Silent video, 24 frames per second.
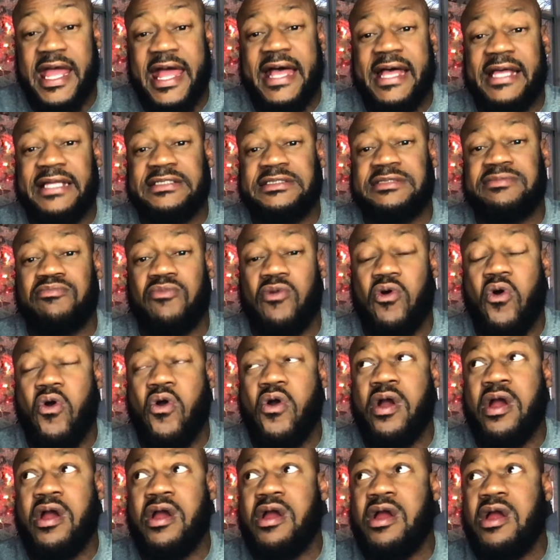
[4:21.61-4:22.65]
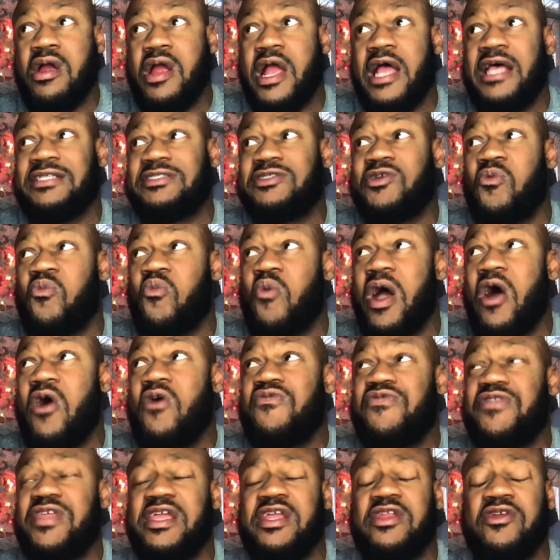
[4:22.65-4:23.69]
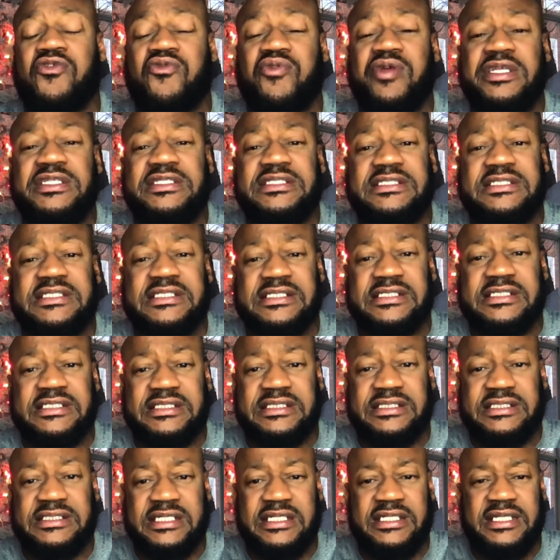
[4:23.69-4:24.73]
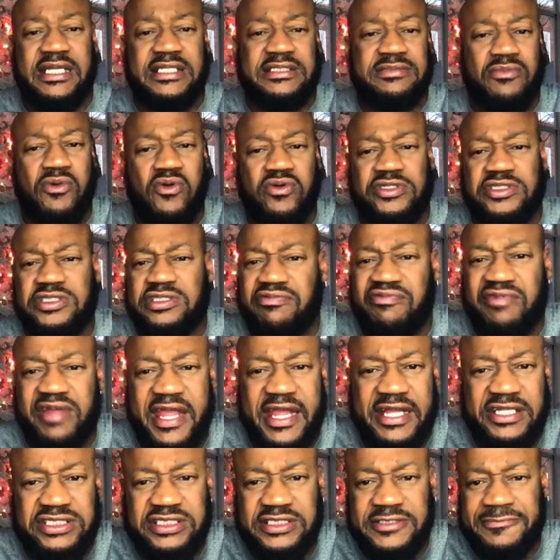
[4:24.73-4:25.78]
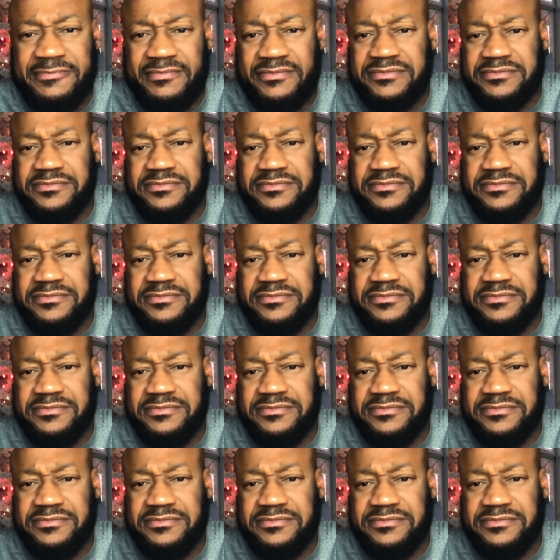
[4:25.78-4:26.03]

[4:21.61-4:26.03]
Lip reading: As the wealth increases in the city, as more gentrification